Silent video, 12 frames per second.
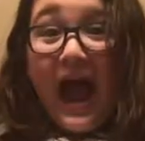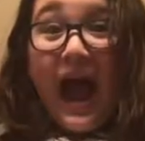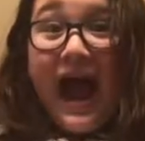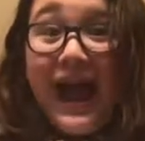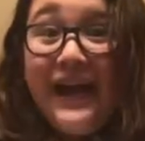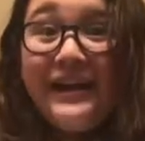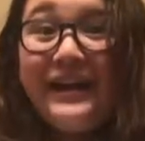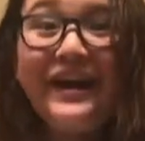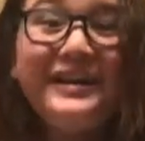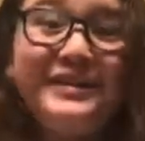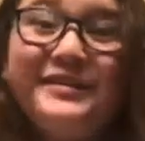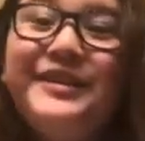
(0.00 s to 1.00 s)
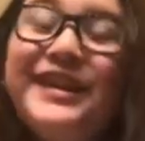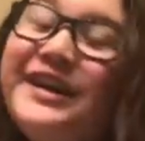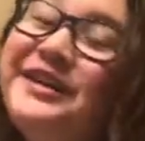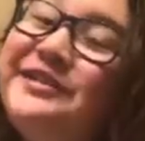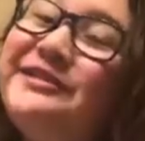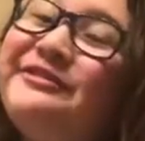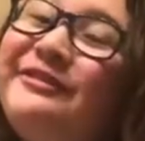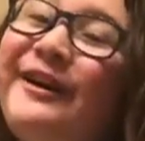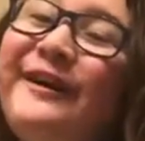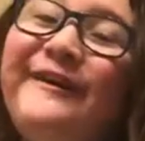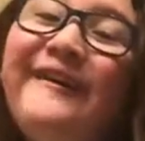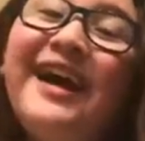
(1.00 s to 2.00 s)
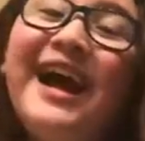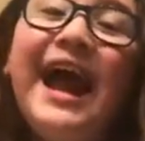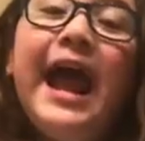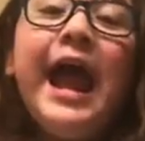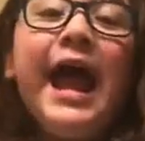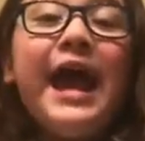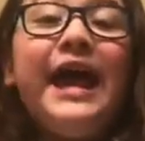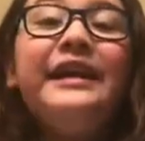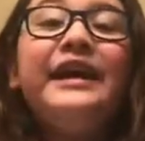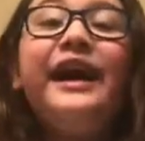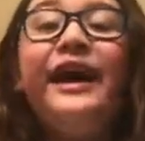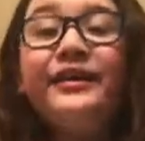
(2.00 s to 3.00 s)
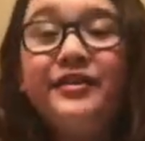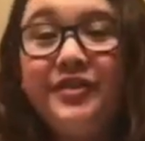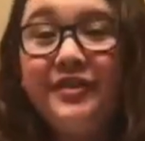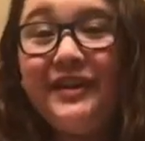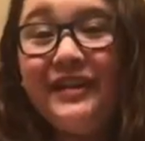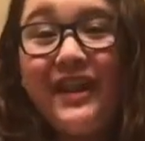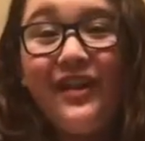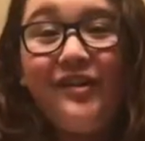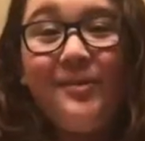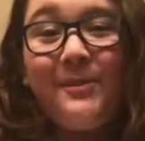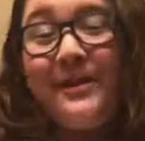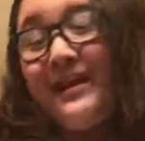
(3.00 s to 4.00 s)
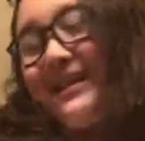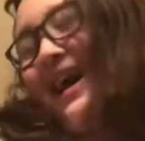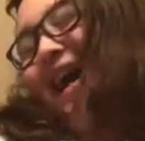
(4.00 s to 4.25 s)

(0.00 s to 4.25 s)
I got a new intro and I truly love it because